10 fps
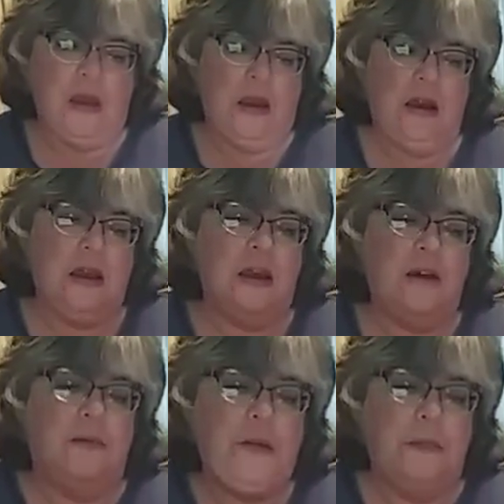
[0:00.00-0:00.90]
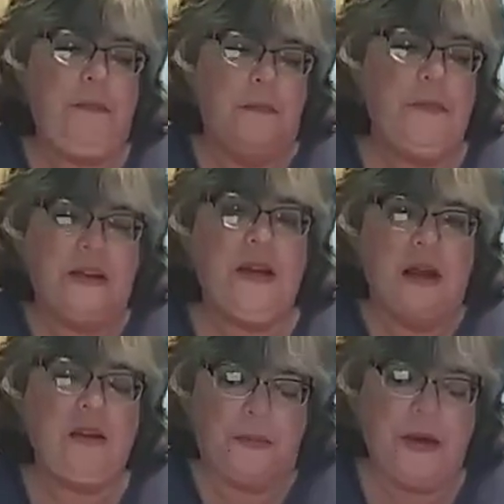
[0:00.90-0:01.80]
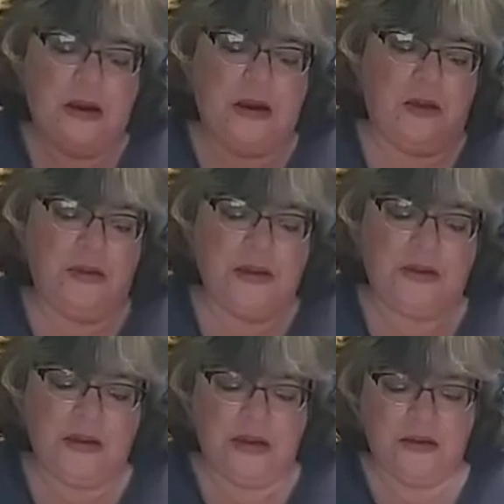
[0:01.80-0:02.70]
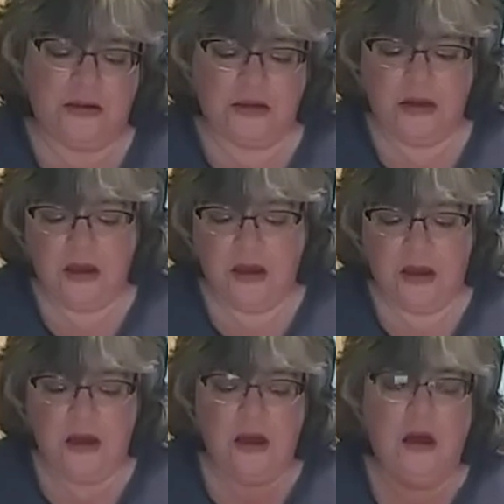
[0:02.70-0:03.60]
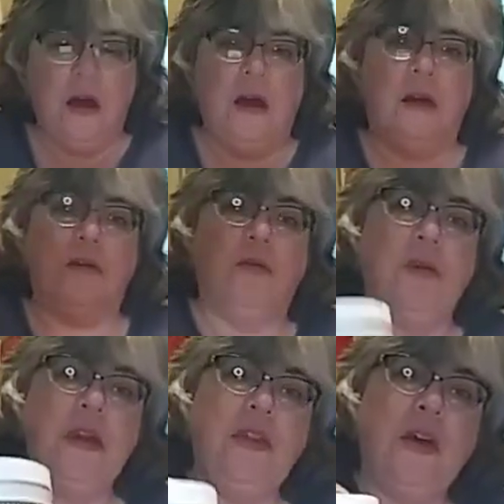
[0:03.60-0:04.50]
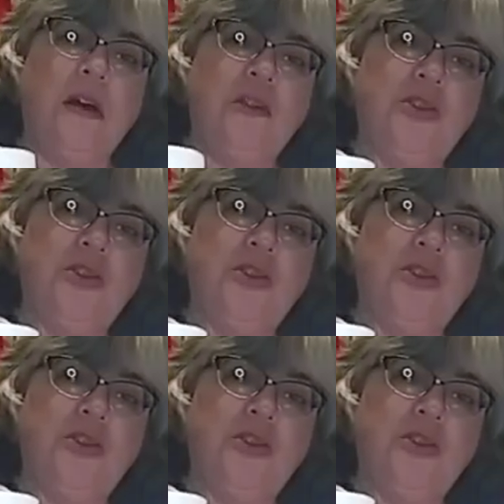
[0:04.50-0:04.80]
And I have my metallic paint. Now this is Rethunk